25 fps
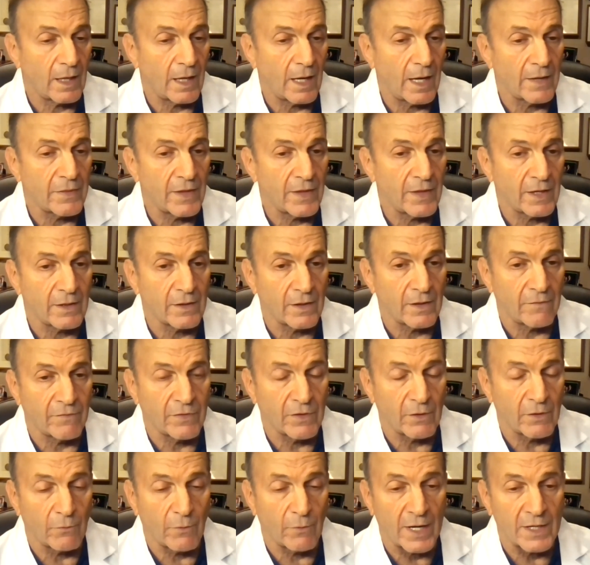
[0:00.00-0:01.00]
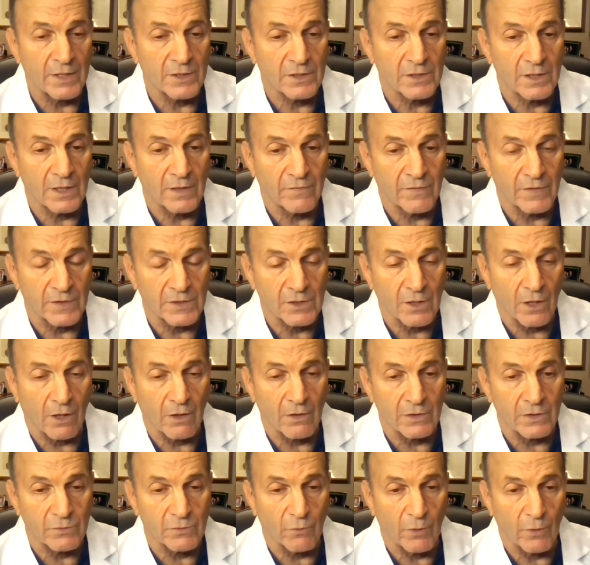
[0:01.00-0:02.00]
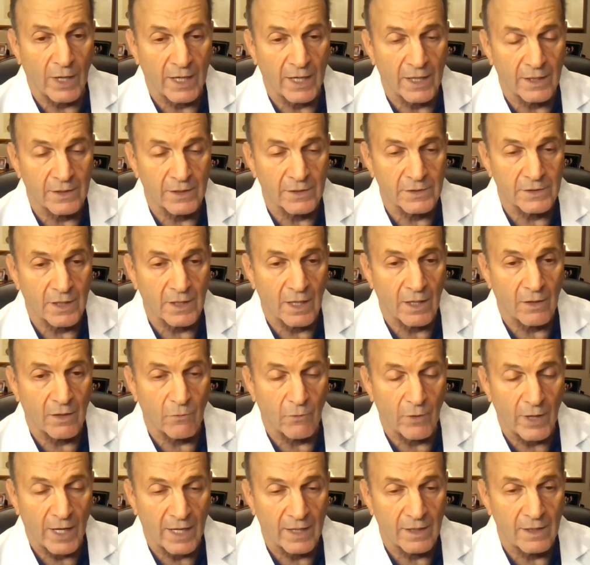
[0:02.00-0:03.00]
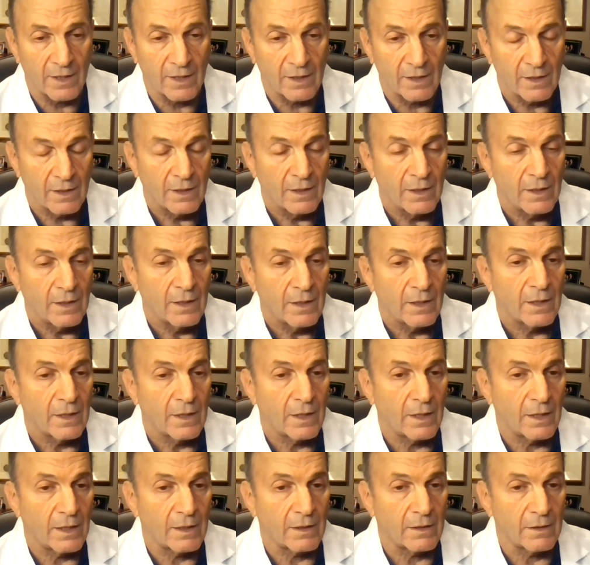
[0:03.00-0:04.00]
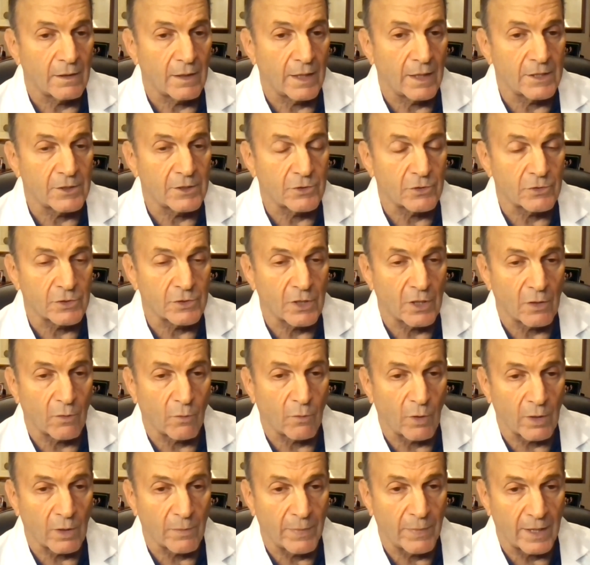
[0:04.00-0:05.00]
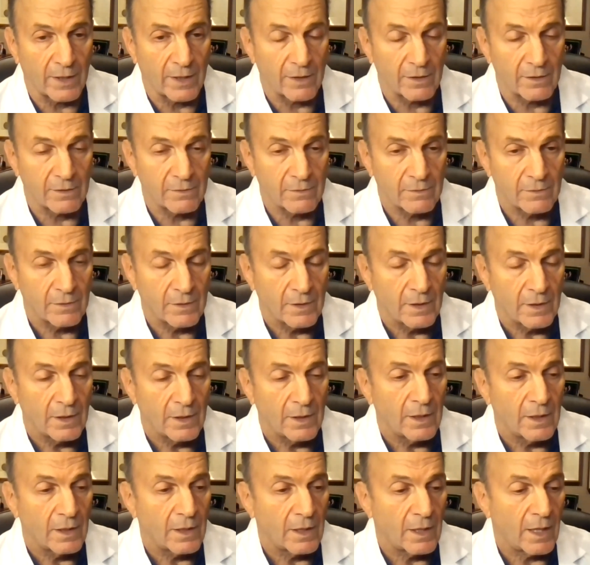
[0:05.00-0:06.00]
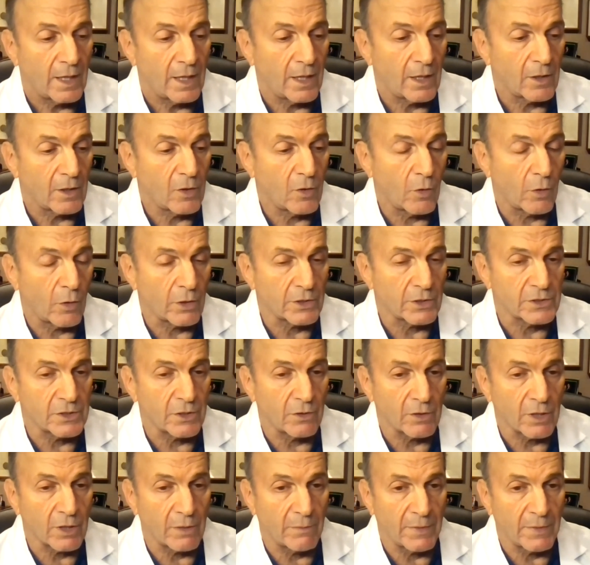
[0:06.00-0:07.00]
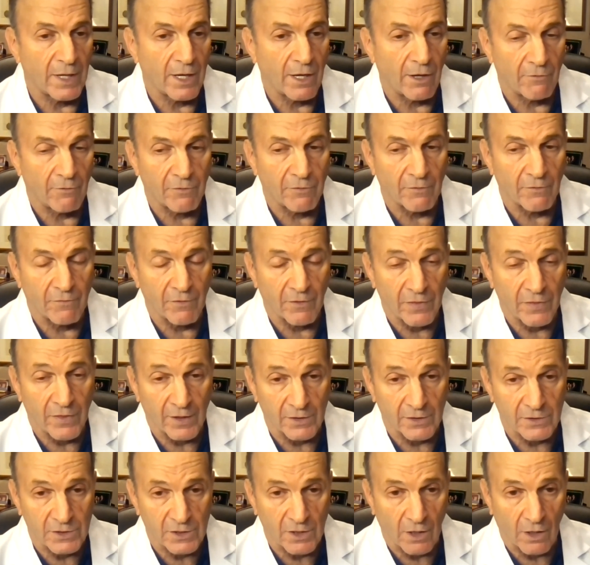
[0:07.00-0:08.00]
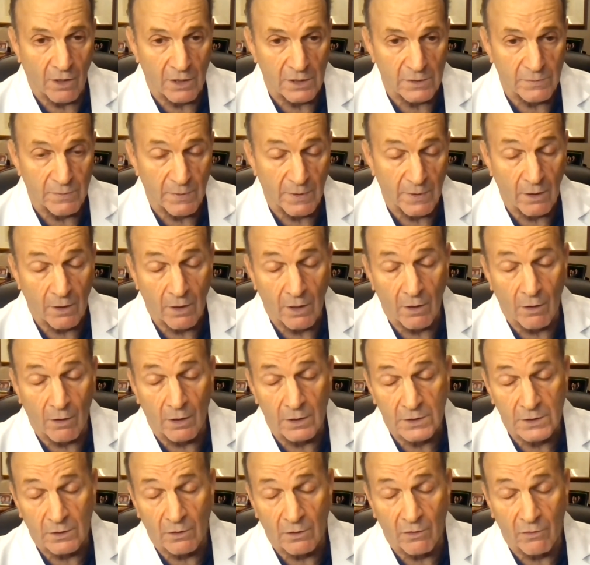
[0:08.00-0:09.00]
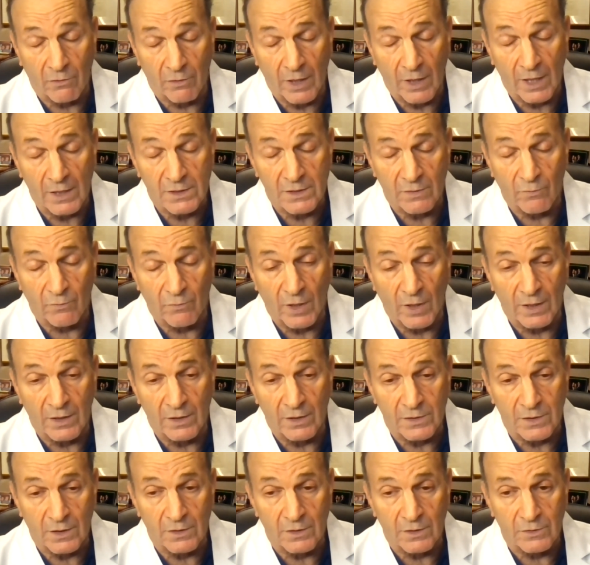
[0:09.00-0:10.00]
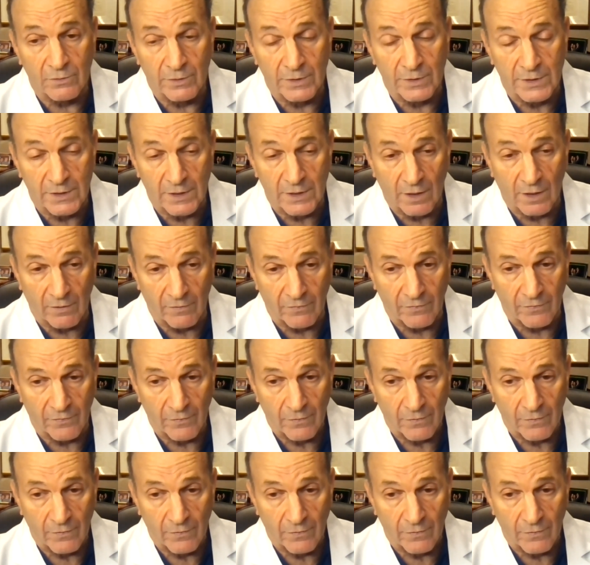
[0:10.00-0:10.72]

I think if the scar is raised and red, laser is going to work better. Cortisone can be helpful for thick scars, but can also create some redness unto itself.